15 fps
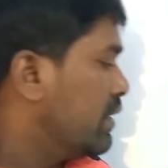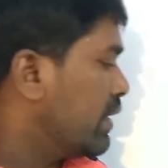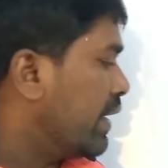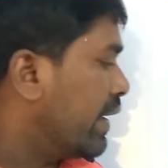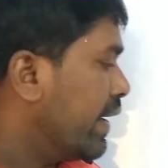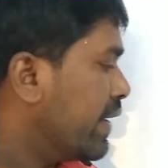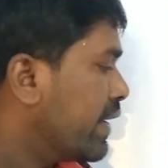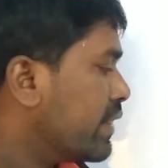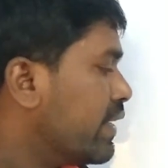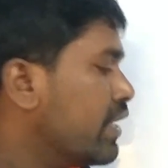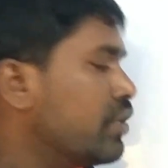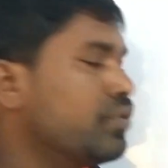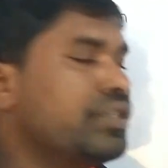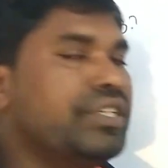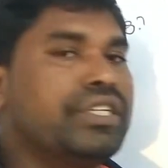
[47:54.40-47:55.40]
greater than
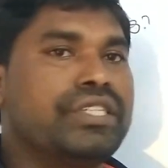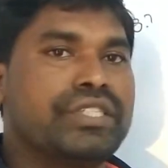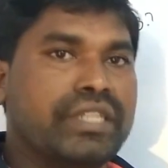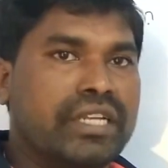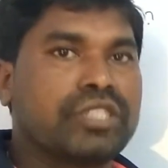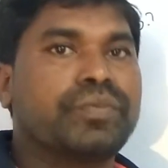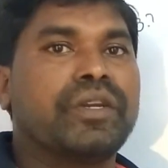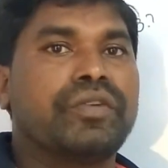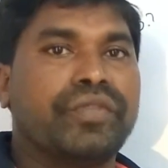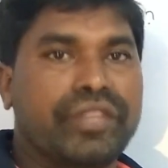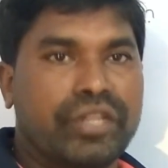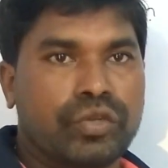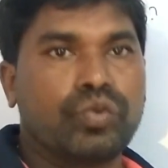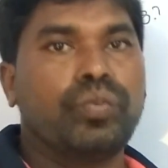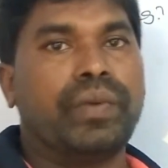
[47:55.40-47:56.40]
to the distance between
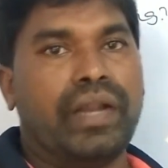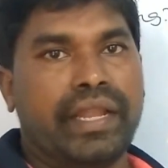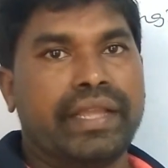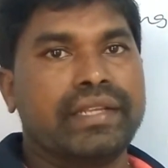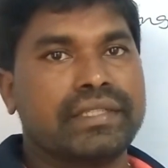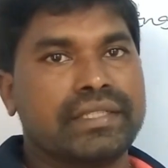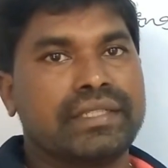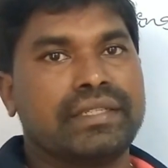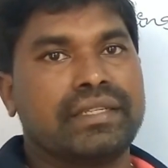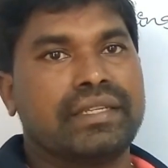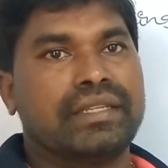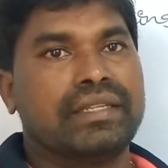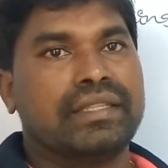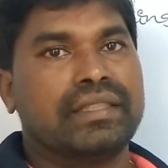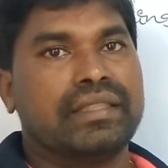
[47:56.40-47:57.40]
the two buildings,
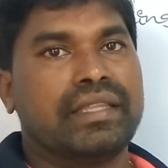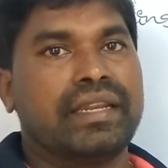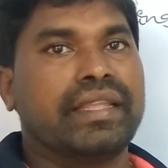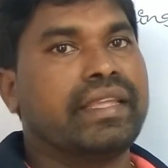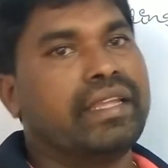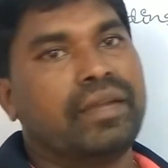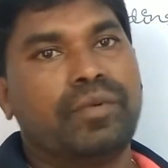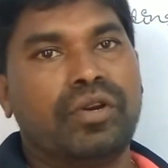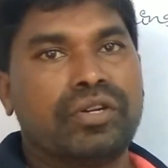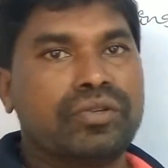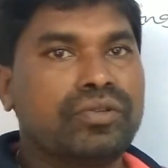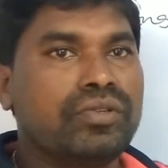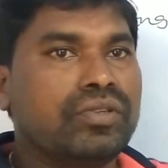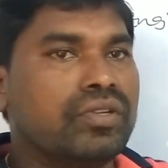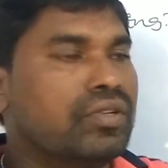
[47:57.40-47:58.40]
then he able
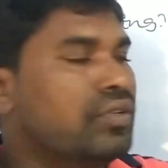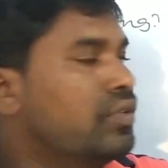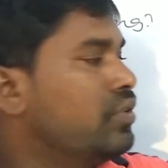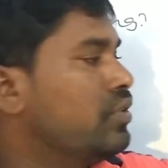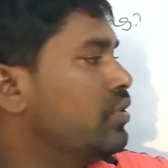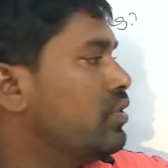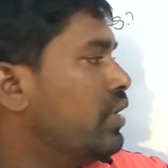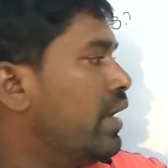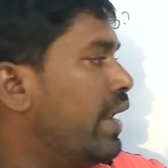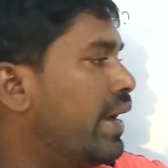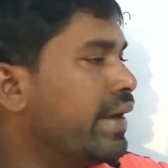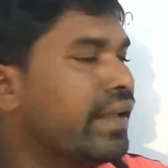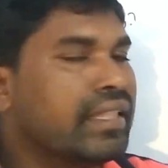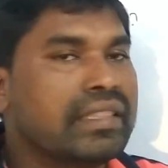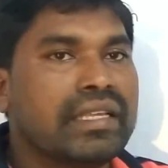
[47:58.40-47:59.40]
to
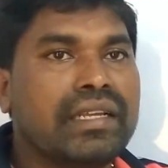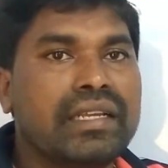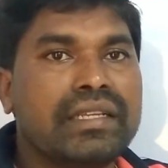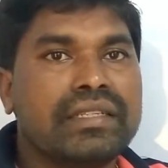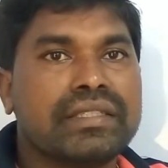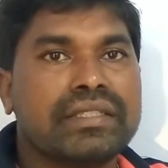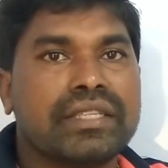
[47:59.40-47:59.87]
land